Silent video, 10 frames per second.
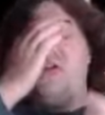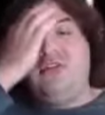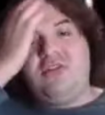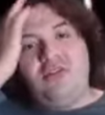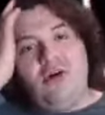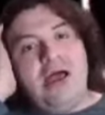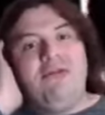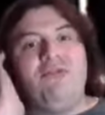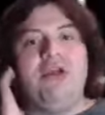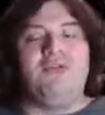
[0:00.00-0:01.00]
so
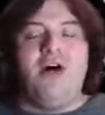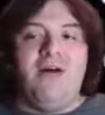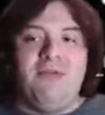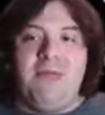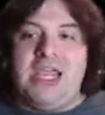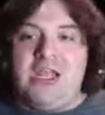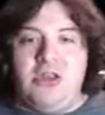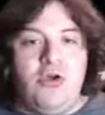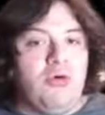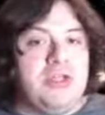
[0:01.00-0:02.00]
heavily involved in making
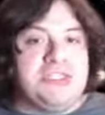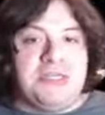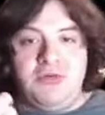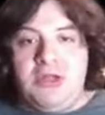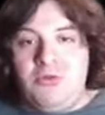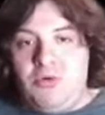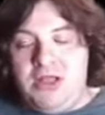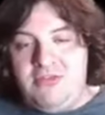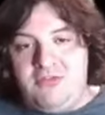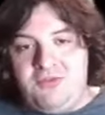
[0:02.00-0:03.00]
new ones, including
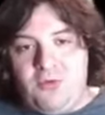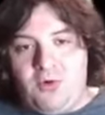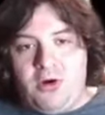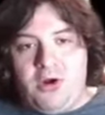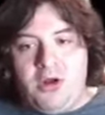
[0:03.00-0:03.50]
ones for